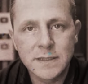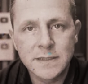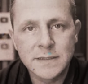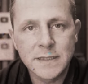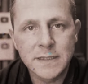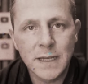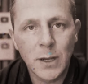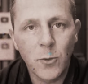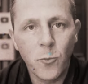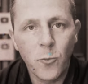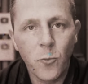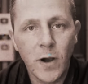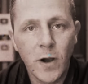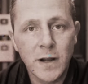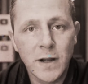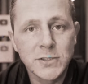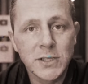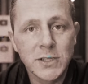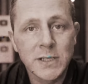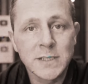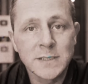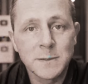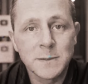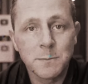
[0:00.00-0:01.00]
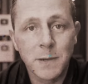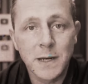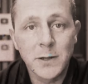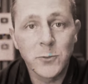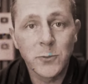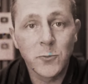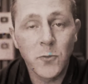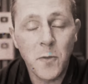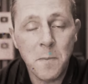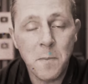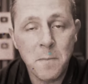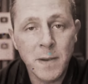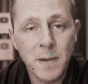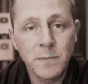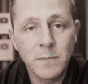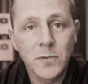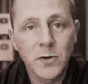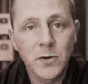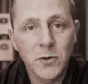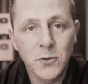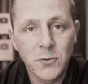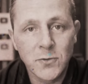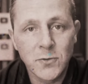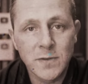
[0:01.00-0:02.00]
It's like watching somebody
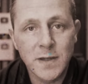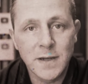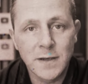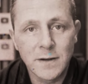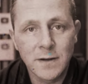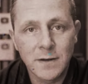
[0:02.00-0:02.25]
remember who they